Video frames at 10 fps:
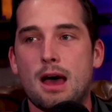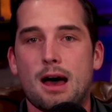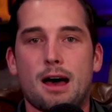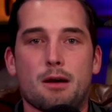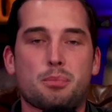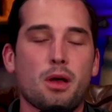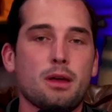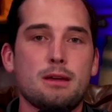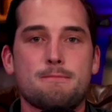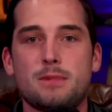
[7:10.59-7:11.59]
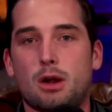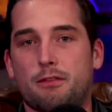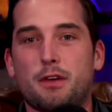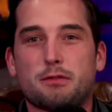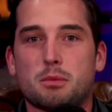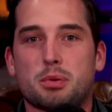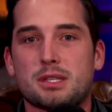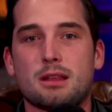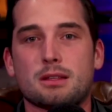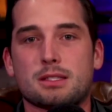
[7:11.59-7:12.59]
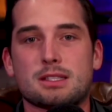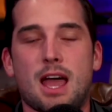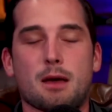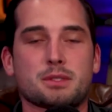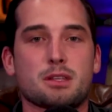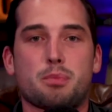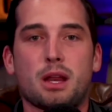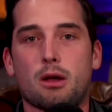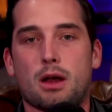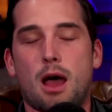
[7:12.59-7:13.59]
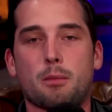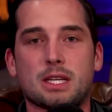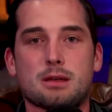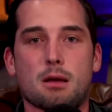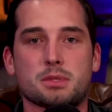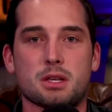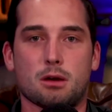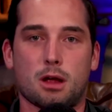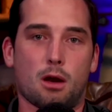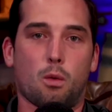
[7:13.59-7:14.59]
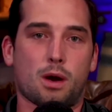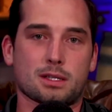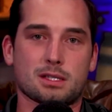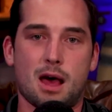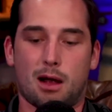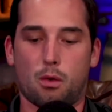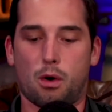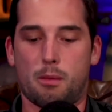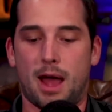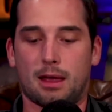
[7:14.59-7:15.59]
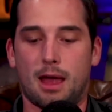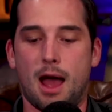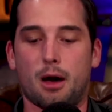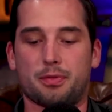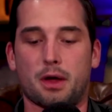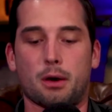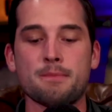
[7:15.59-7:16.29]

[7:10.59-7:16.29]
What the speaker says: probably 50% of the snaps, depending on how many times they are going to want a slot cornerback out there.